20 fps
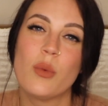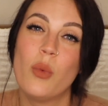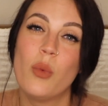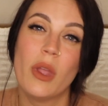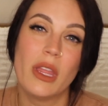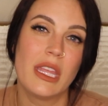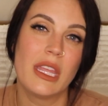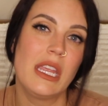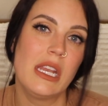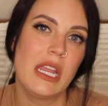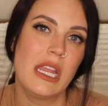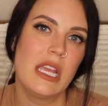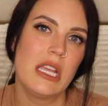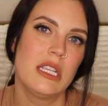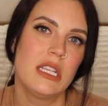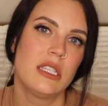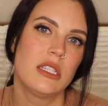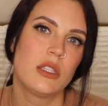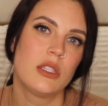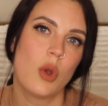
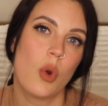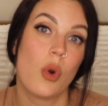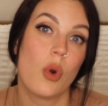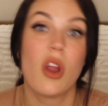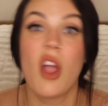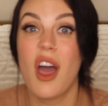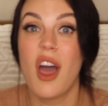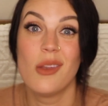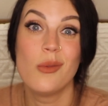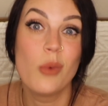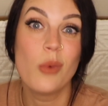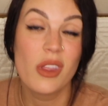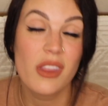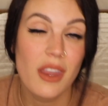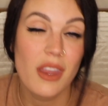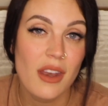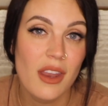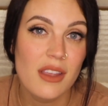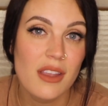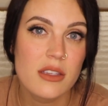willingness or
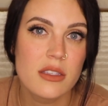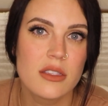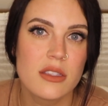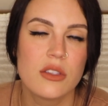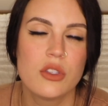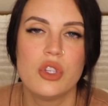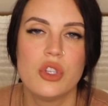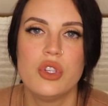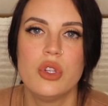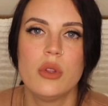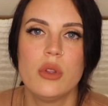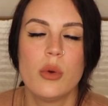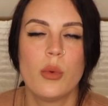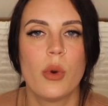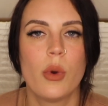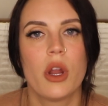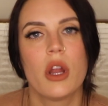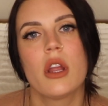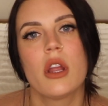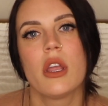unwillingness to do the
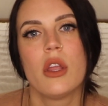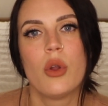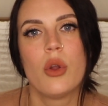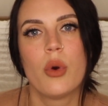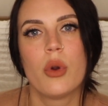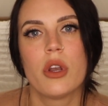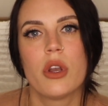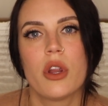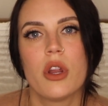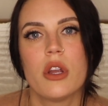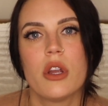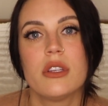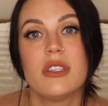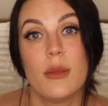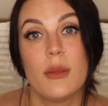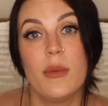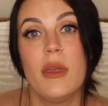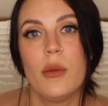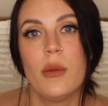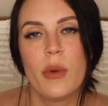work in order
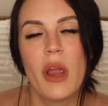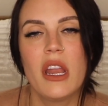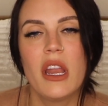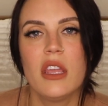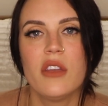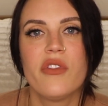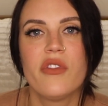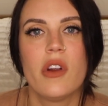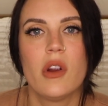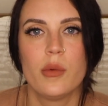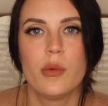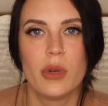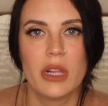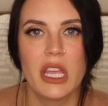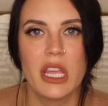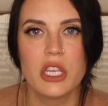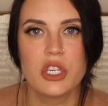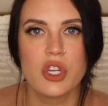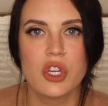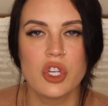to be ready for a
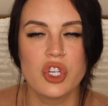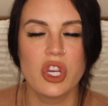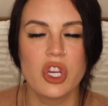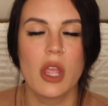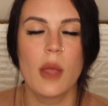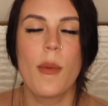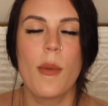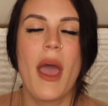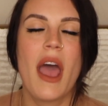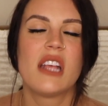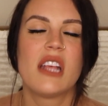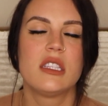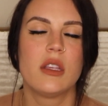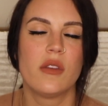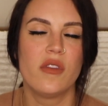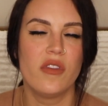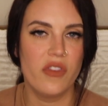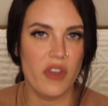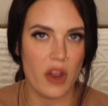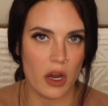relationship has
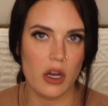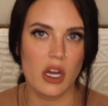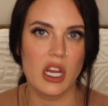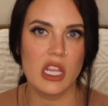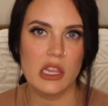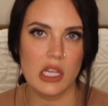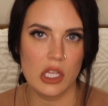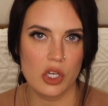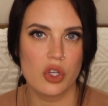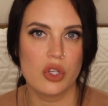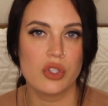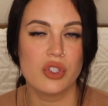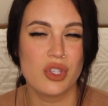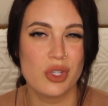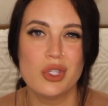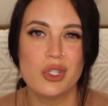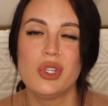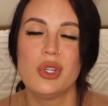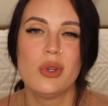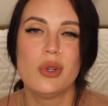very little to
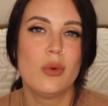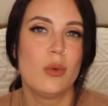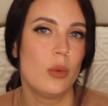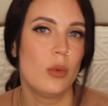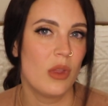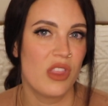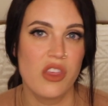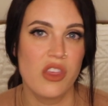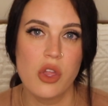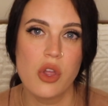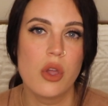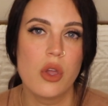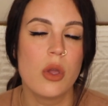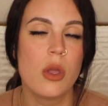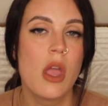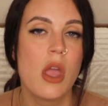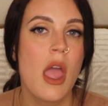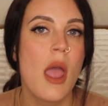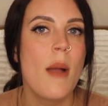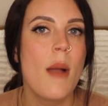do with you
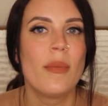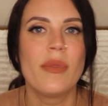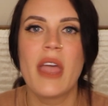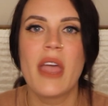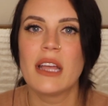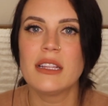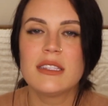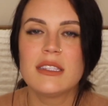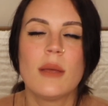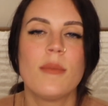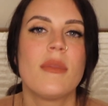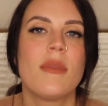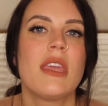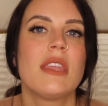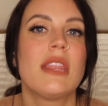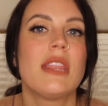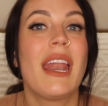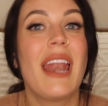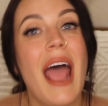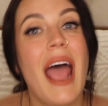that's
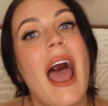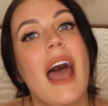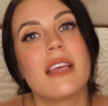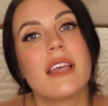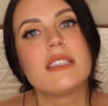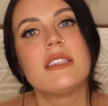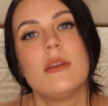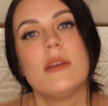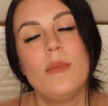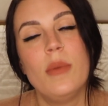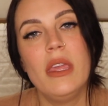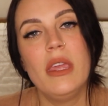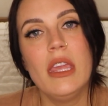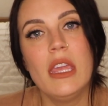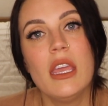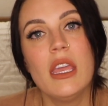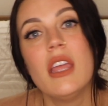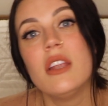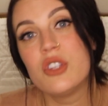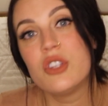something that has to
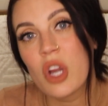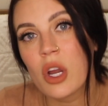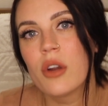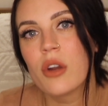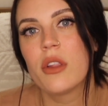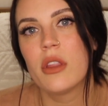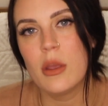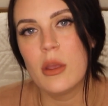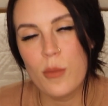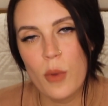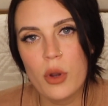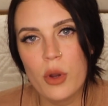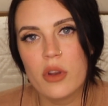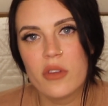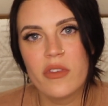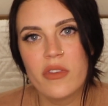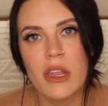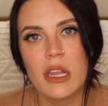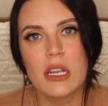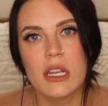be internally
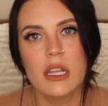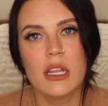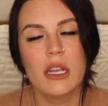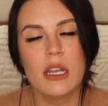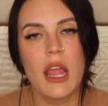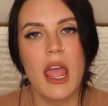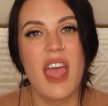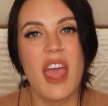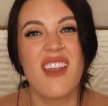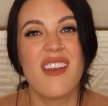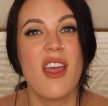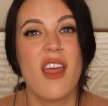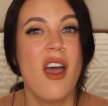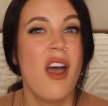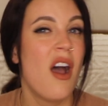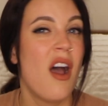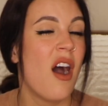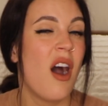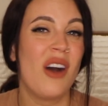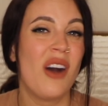motivated and
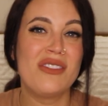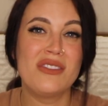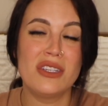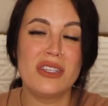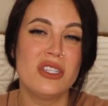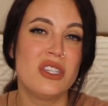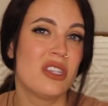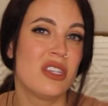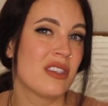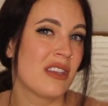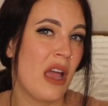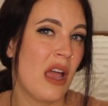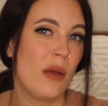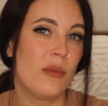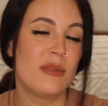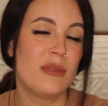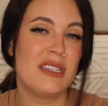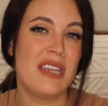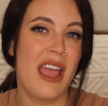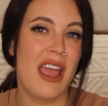often just
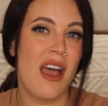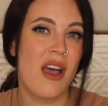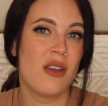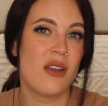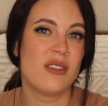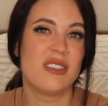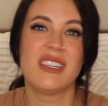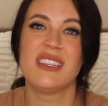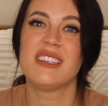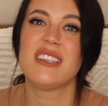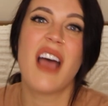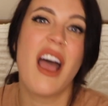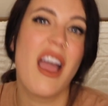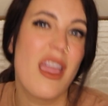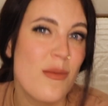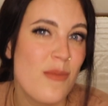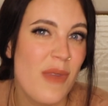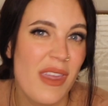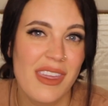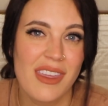comes down to
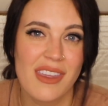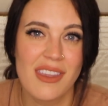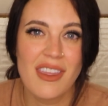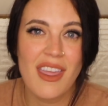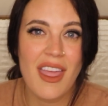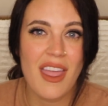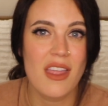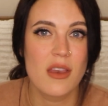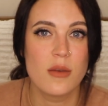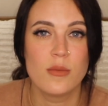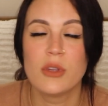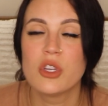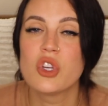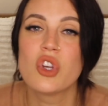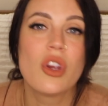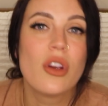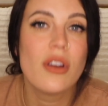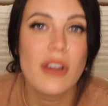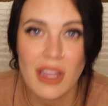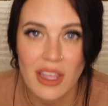timing and
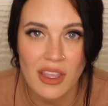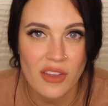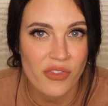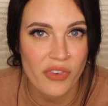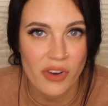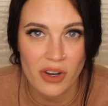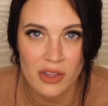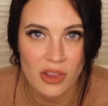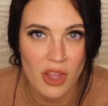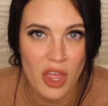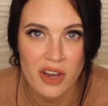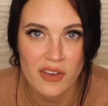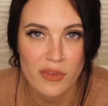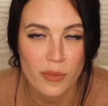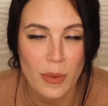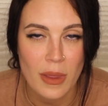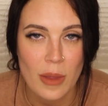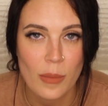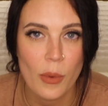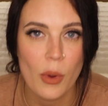maturity for a lot of
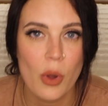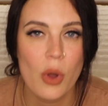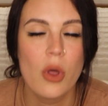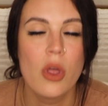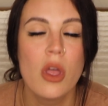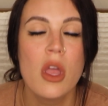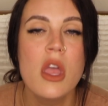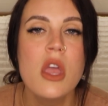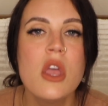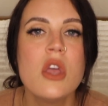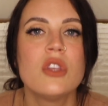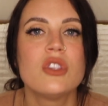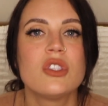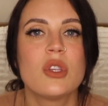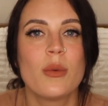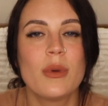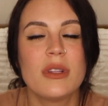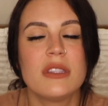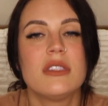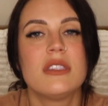people.
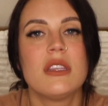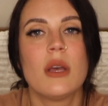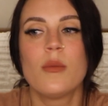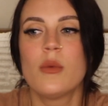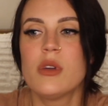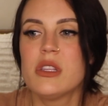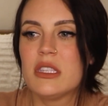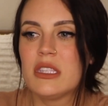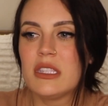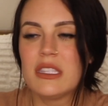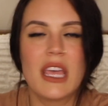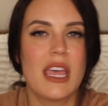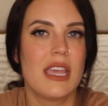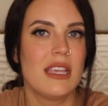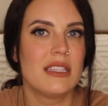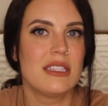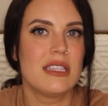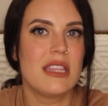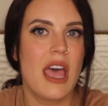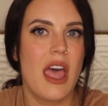So when someone
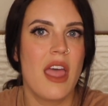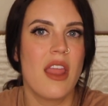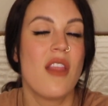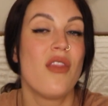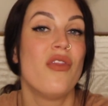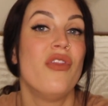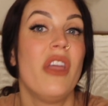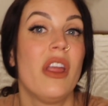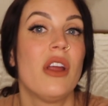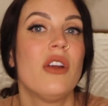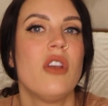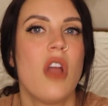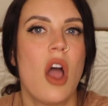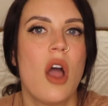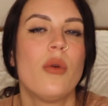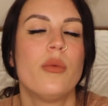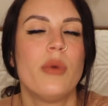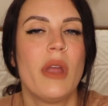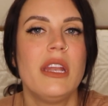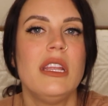says that they're
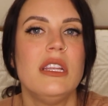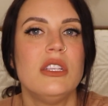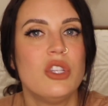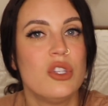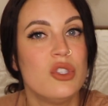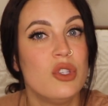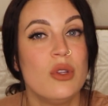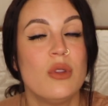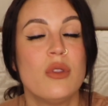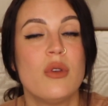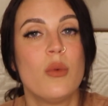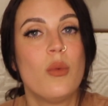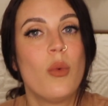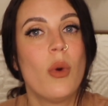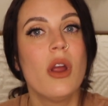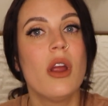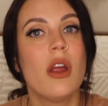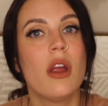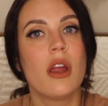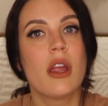not ready to do the
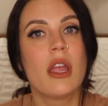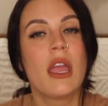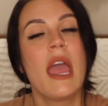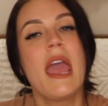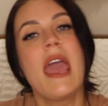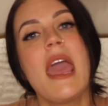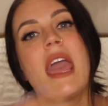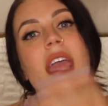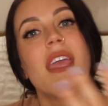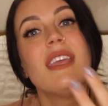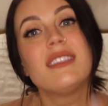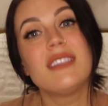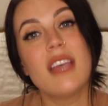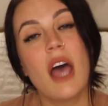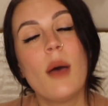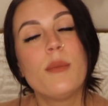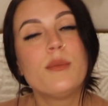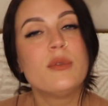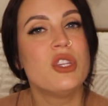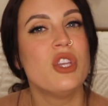work, it's
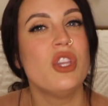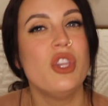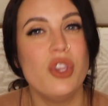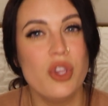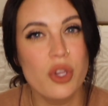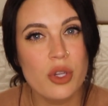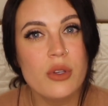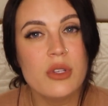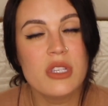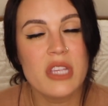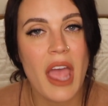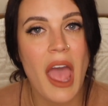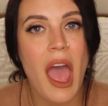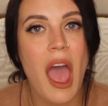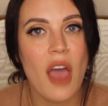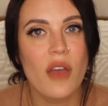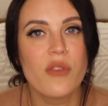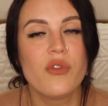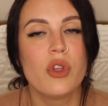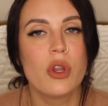up to you to
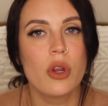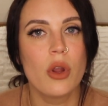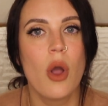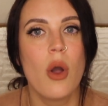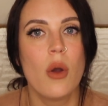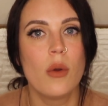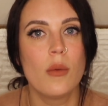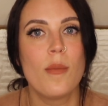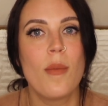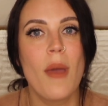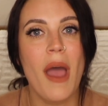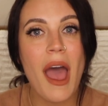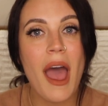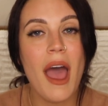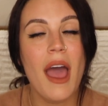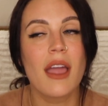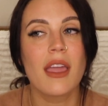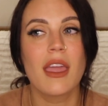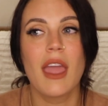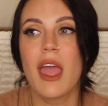have your own
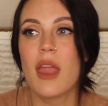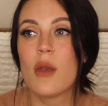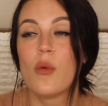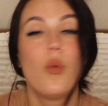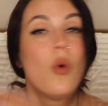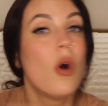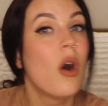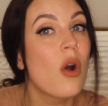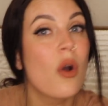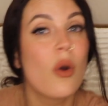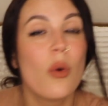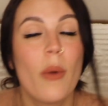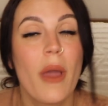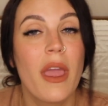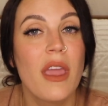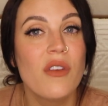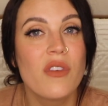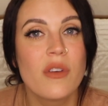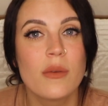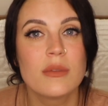back and walk
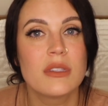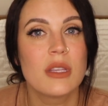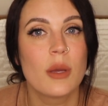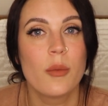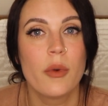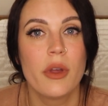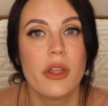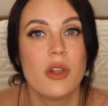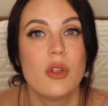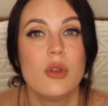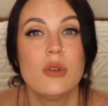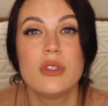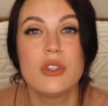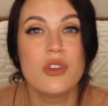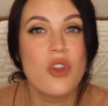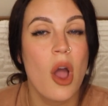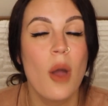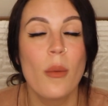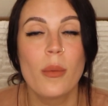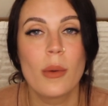away from someone who's
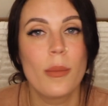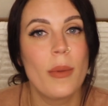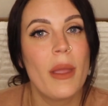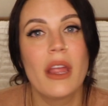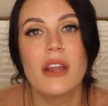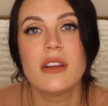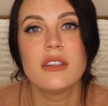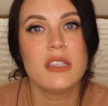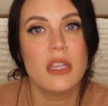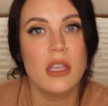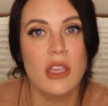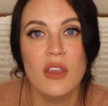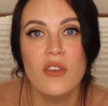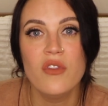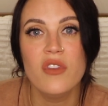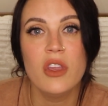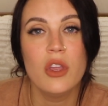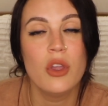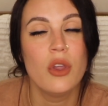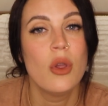not prepared to give
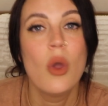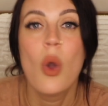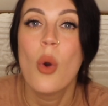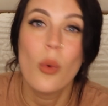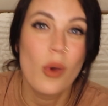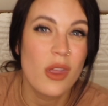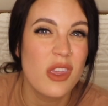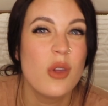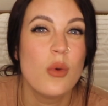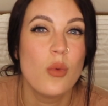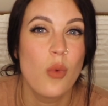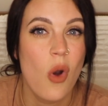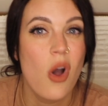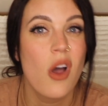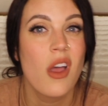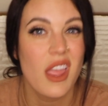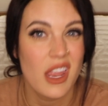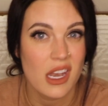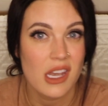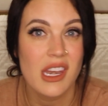you what you
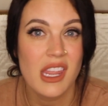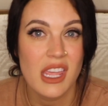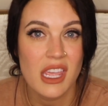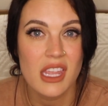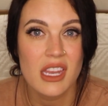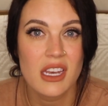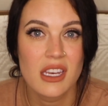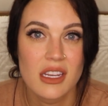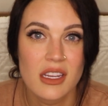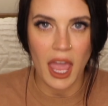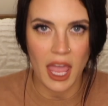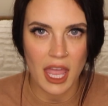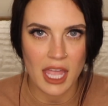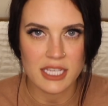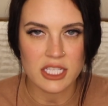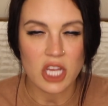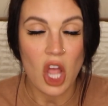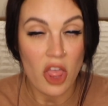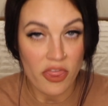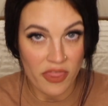want and need.
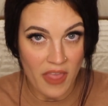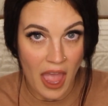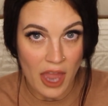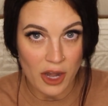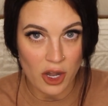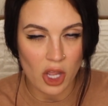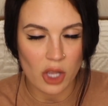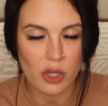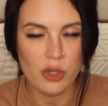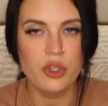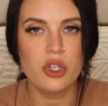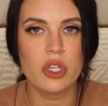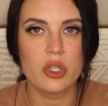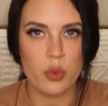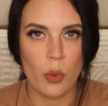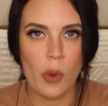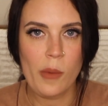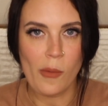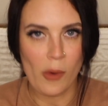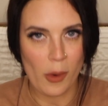And on that note, just
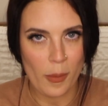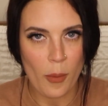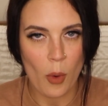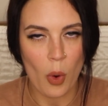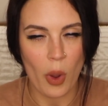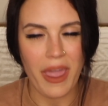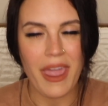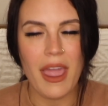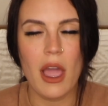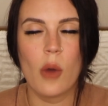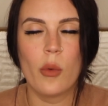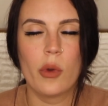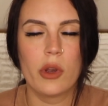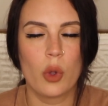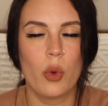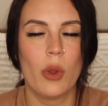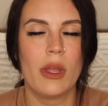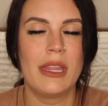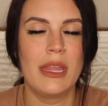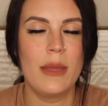one more point I want to
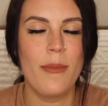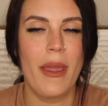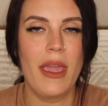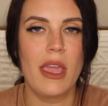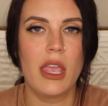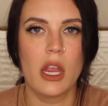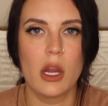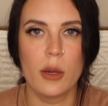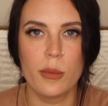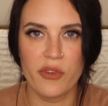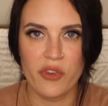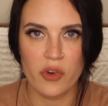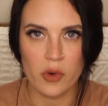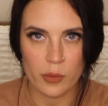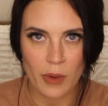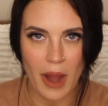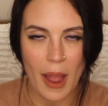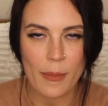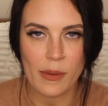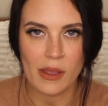quickly make here before
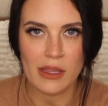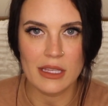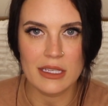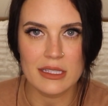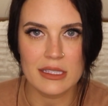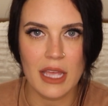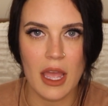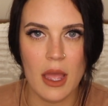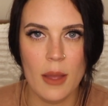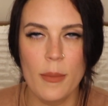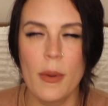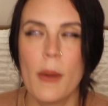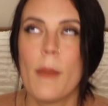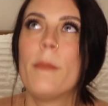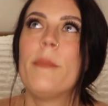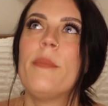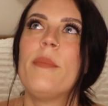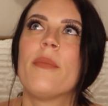wrapping this up.